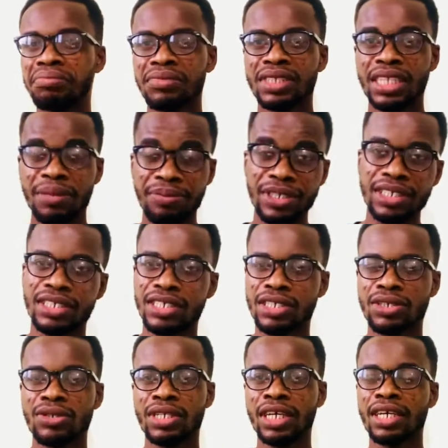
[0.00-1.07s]
the
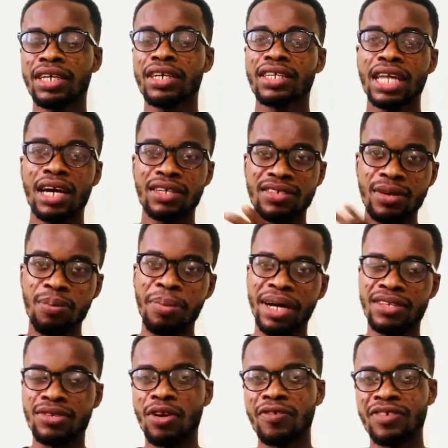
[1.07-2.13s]
British, okay? That's the
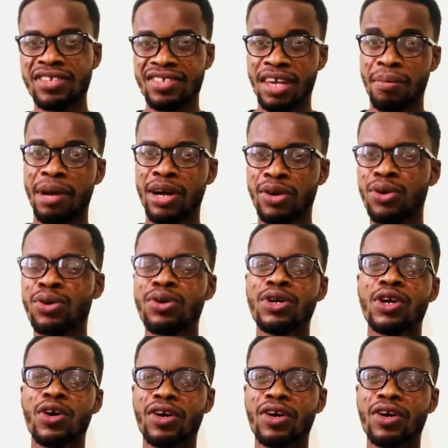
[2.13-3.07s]
Battle of Nsamanko.